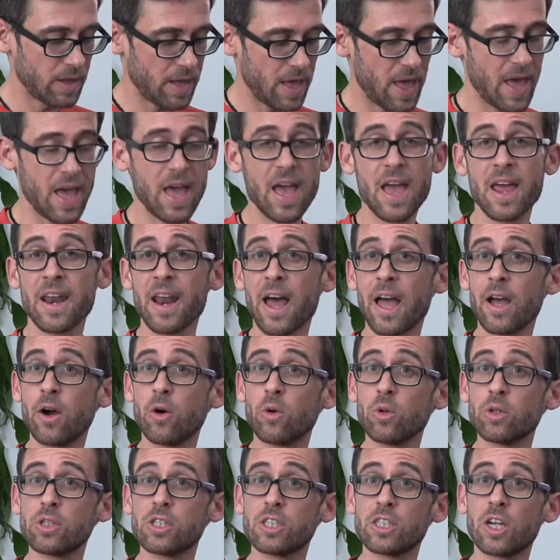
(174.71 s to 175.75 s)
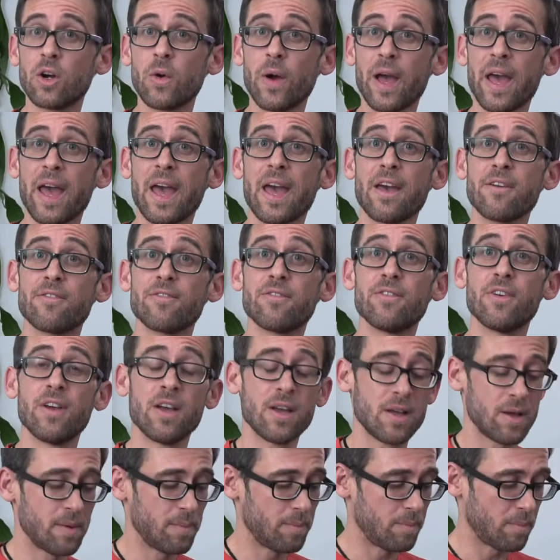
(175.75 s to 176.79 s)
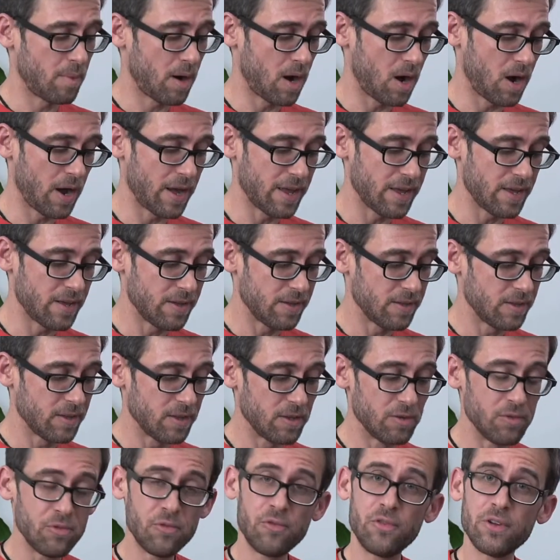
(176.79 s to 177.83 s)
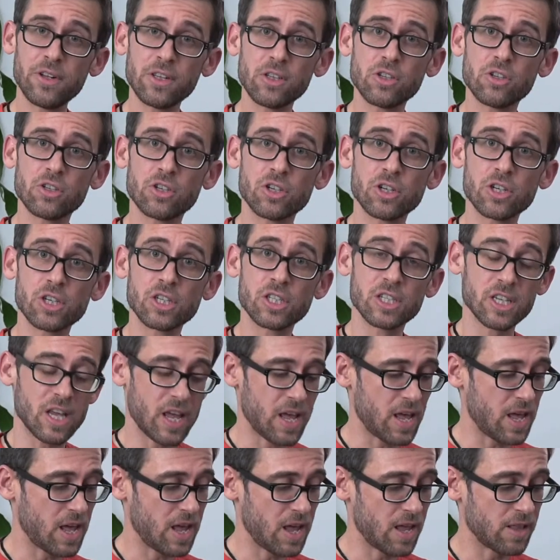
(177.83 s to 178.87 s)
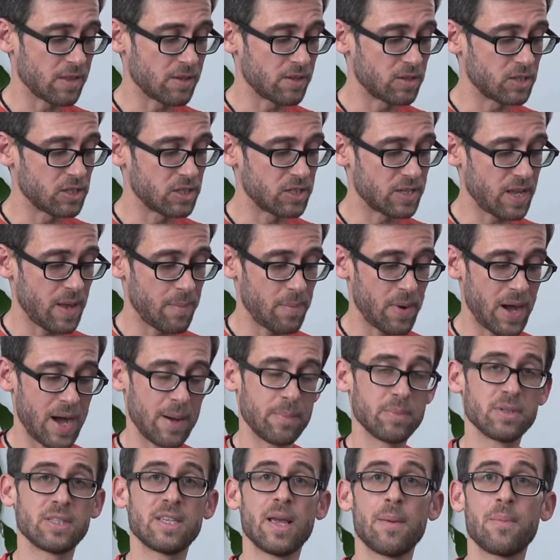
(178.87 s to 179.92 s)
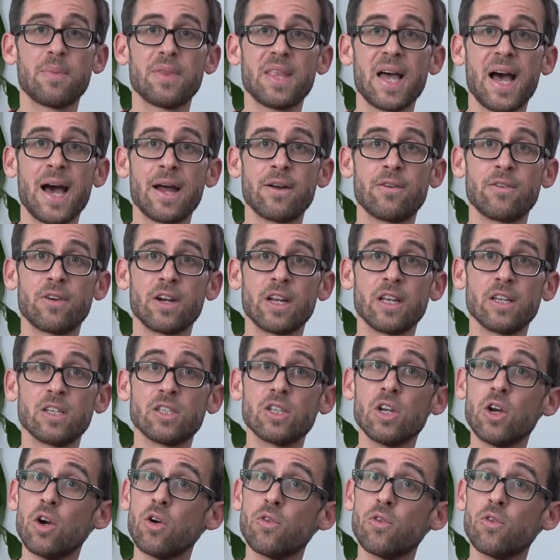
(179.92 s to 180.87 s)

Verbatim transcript: and I also have my filters and step up, step down rings